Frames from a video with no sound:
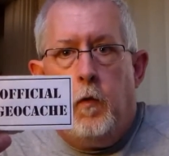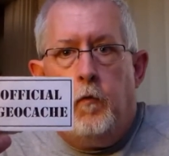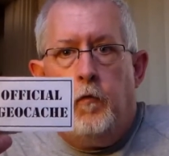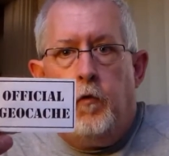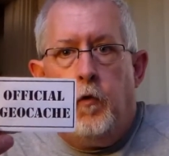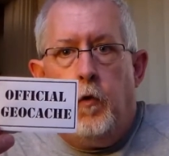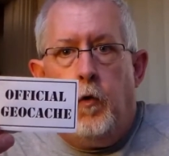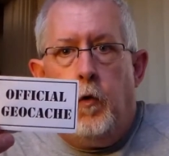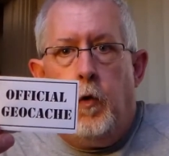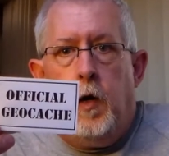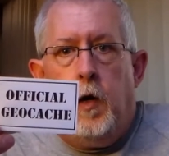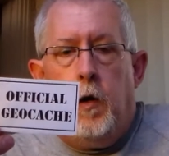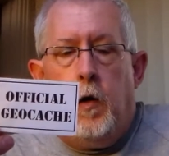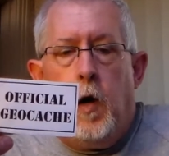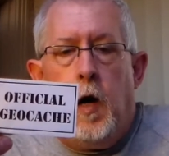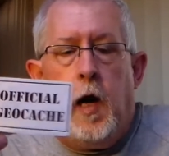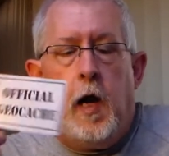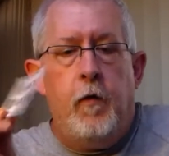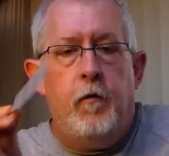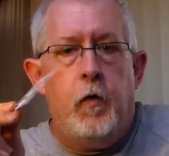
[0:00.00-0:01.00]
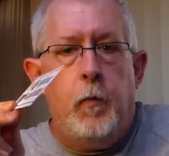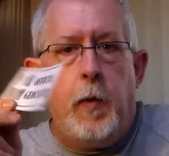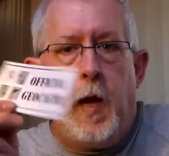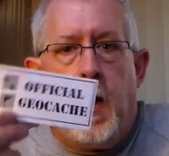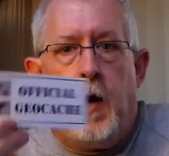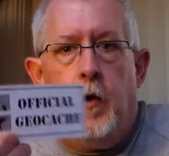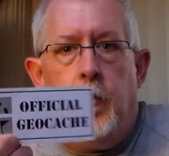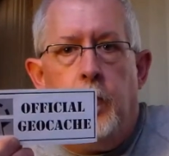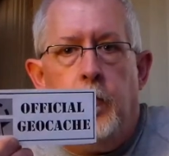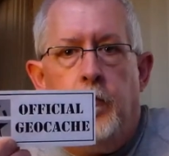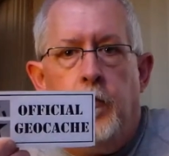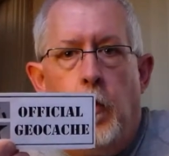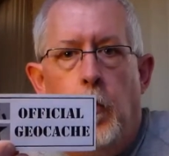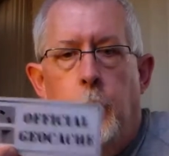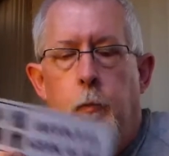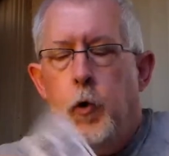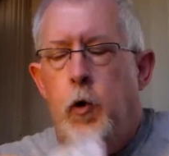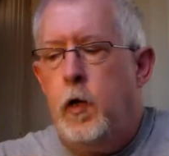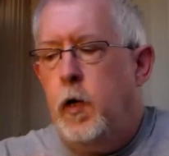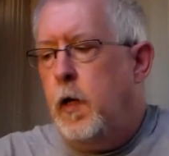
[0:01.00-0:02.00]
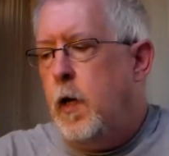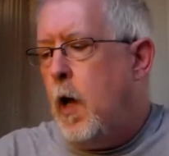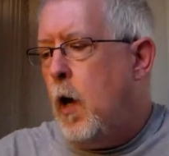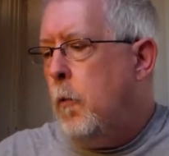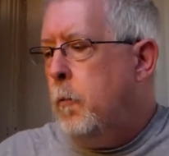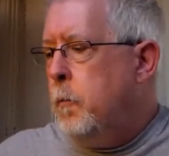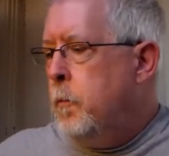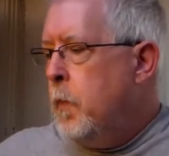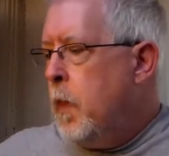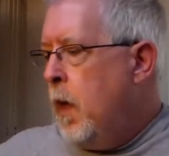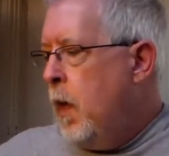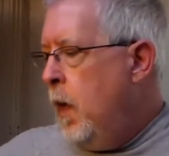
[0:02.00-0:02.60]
So here I have the pattern, it's all printed out.